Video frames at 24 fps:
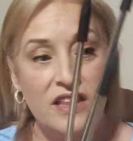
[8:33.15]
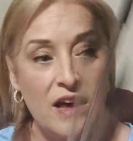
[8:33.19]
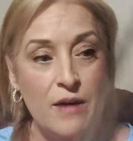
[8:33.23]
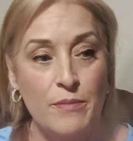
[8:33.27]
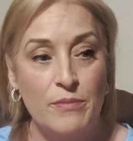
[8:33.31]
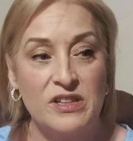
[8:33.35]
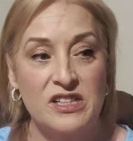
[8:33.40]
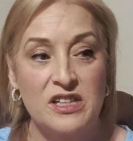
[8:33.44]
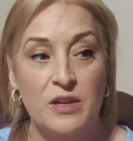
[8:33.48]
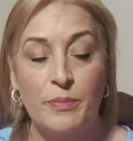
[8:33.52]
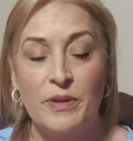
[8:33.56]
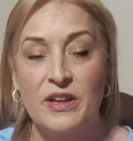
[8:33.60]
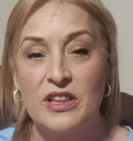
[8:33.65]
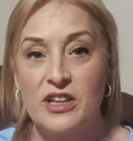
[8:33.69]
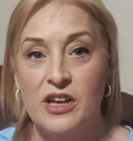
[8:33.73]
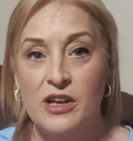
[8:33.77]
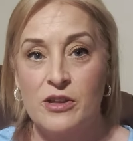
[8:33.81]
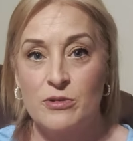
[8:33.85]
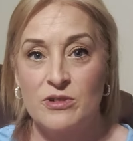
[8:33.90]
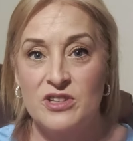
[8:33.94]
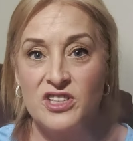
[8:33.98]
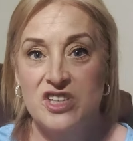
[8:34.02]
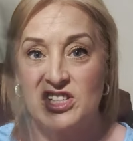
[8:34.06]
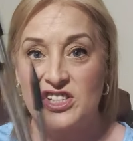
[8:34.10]
that must have been the
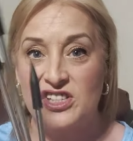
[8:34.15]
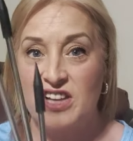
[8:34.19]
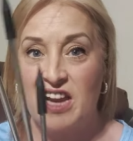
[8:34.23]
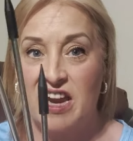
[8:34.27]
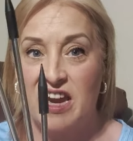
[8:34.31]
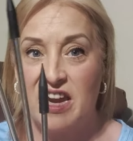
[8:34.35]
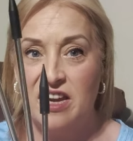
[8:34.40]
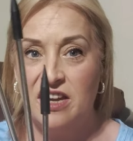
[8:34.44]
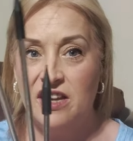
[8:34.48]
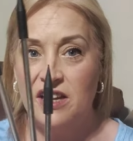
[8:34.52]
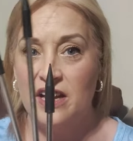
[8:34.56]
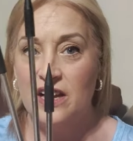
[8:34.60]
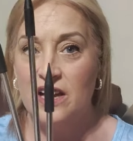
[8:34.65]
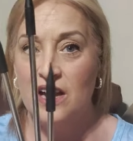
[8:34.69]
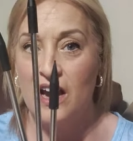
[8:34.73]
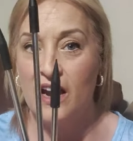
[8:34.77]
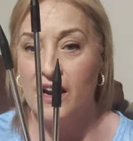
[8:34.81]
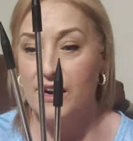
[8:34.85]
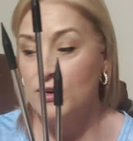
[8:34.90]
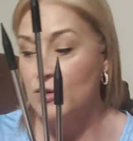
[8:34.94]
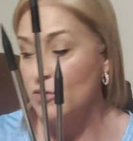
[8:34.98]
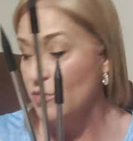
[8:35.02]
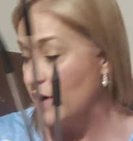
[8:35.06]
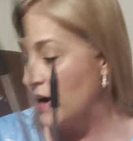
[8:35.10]
other stake
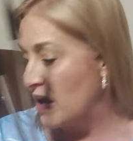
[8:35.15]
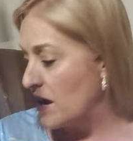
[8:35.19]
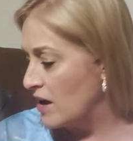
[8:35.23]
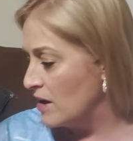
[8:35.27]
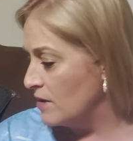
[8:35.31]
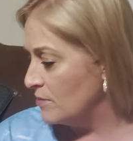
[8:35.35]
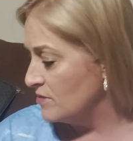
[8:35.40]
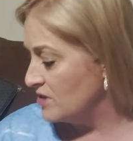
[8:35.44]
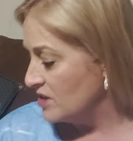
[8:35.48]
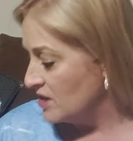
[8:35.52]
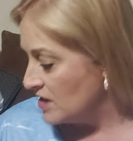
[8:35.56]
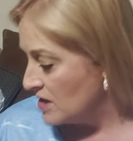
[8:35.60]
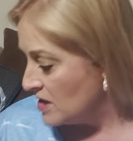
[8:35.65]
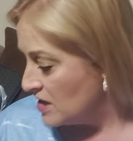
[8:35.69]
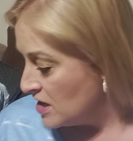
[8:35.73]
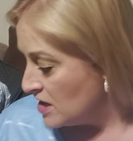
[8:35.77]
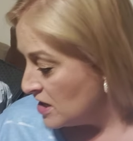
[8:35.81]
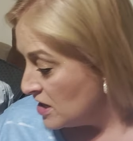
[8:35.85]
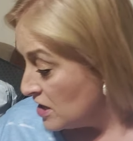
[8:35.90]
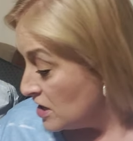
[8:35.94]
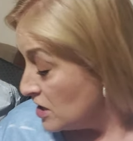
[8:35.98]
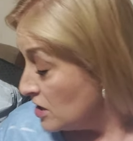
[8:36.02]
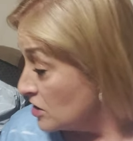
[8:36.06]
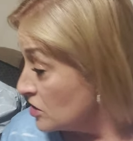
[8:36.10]
I grabbed.
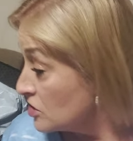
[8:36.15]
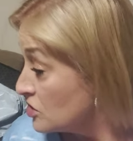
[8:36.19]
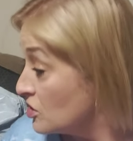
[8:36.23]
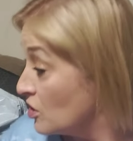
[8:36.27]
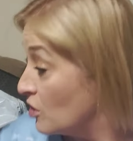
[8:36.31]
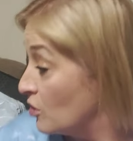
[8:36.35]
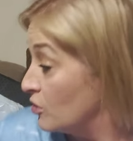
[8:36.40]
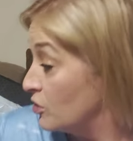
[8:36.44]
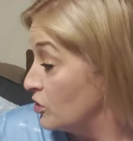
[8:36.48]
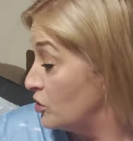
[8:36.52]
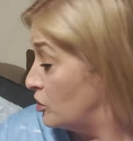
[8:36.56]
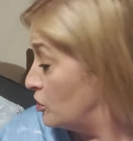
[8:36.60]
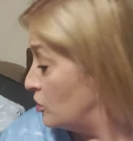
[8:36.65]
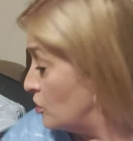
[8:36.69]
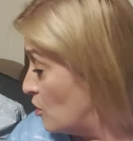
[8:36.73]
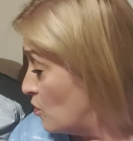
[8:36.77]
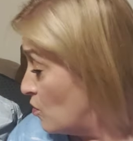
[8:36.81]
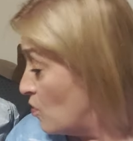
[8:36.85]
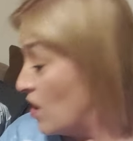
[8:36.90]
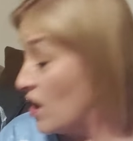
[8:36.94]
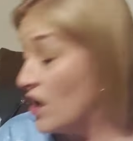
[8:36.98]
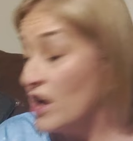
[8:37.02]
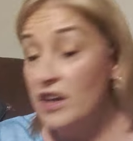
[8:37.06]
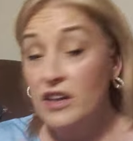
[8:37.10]
So you
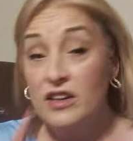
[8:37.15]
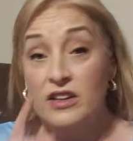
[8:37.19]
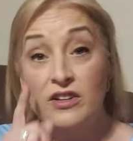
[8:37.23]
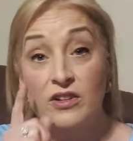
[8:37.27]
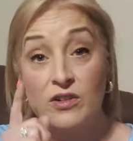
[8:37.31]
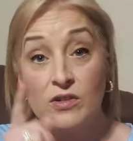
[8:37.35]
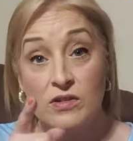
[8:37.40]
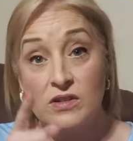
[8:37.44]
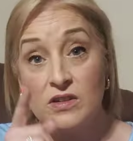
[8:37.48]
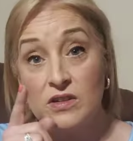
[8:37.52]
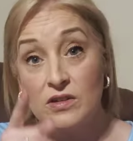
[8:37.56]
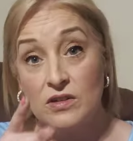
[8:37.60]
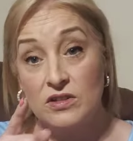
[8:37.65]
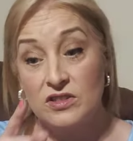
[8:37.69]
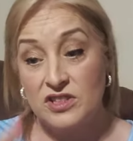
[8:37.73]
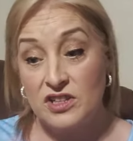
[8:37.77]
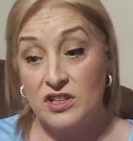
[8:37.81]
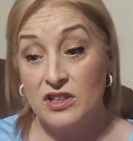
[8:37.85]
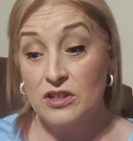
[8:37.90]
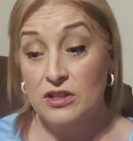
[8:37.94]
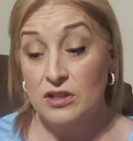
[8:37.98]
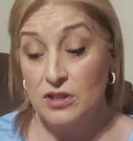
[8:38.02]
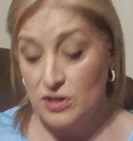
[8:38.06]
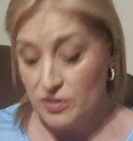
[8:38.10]
know what? Your girl is
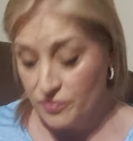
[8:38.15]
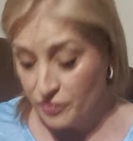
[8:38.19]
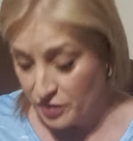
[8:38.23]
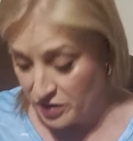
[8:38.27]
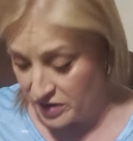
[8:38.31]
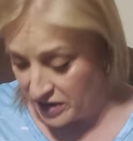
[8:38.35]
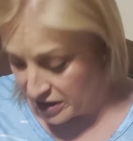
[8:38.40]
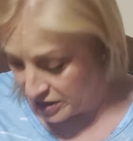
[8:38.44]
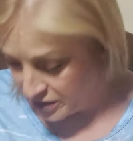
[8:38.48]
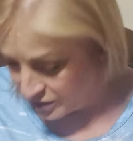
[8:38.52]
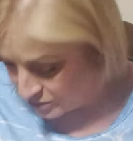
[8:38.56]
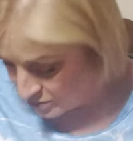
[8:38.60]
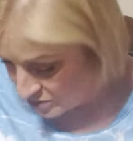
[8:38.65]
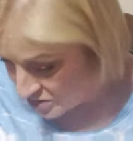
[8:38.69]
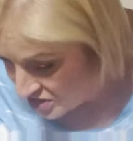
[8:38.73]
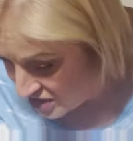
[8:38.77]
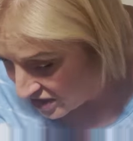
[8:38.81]
going to look for that other